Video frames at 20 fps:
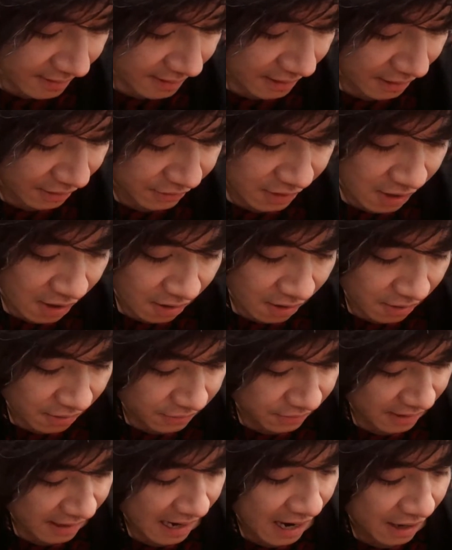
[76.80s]
It's
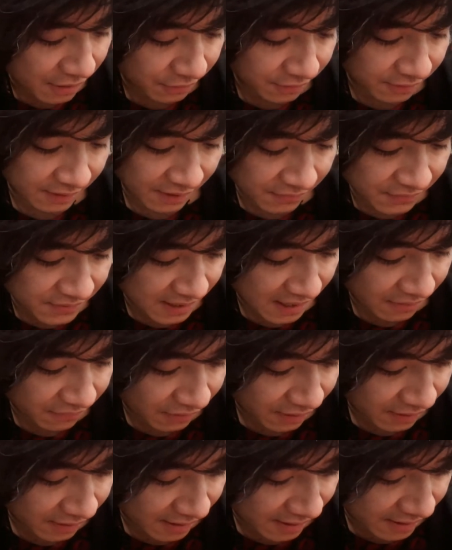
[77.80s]
called How to Live
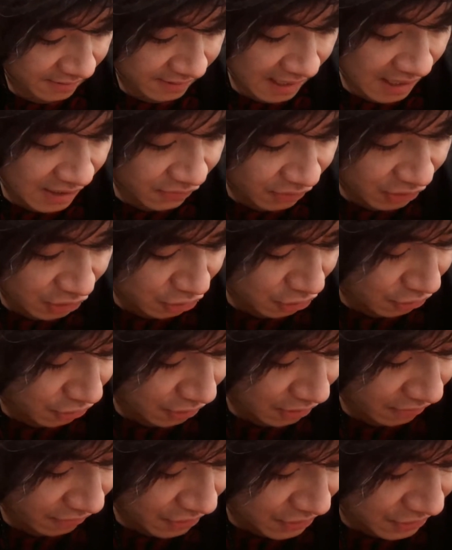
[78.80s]
Safely in a Science Fictional
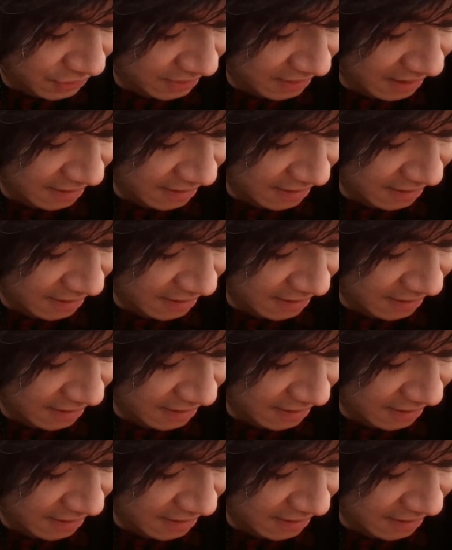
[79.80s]
Universe,